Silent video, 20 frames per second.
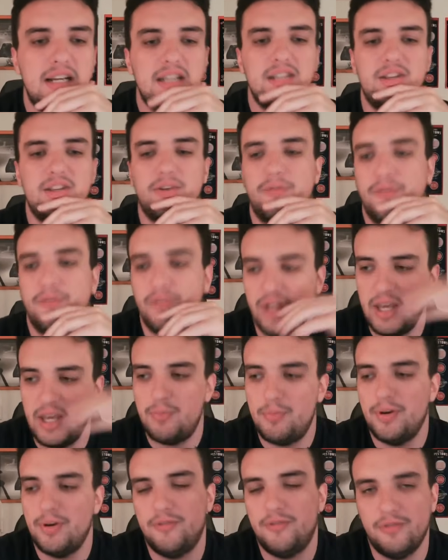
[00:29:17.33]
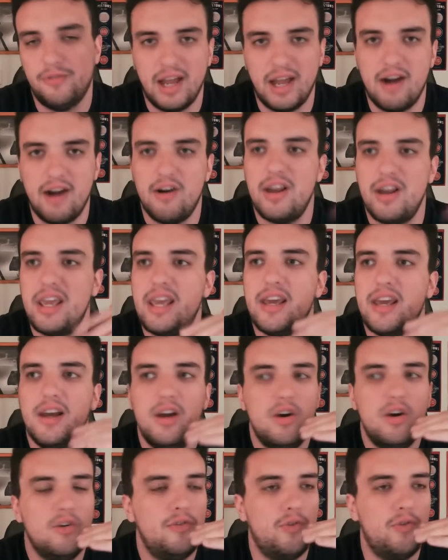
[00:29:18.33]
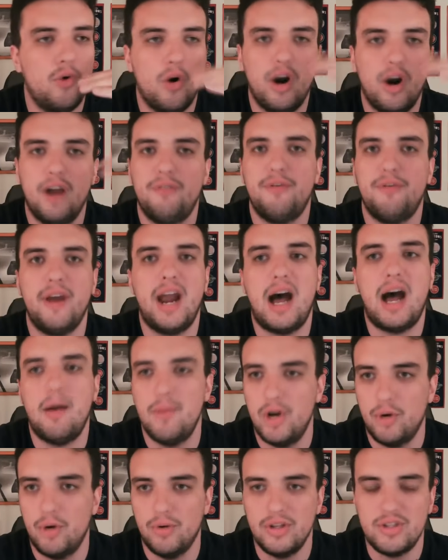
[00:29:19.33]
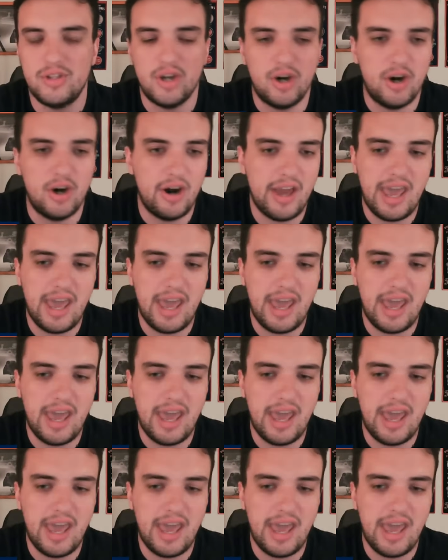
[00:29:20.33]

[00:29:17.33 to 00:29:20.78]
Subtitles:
to flip Flaherty for a phenomenal return,